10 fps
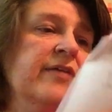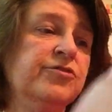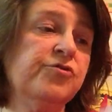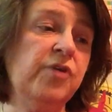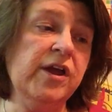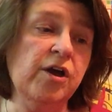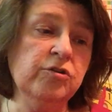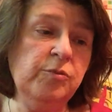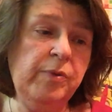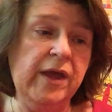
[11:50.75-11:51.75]
To
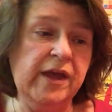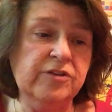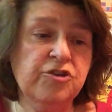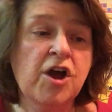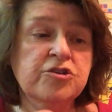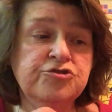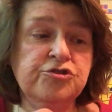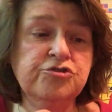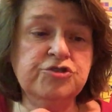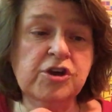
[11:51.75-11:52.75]
Crayola page.
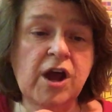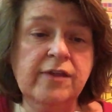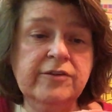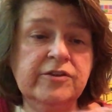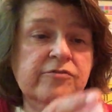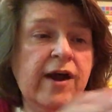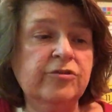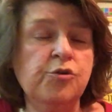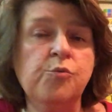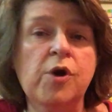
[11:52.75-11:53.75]
Choose your colors and
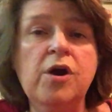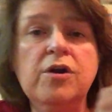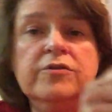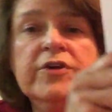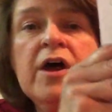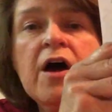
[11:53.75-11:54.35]
write the words.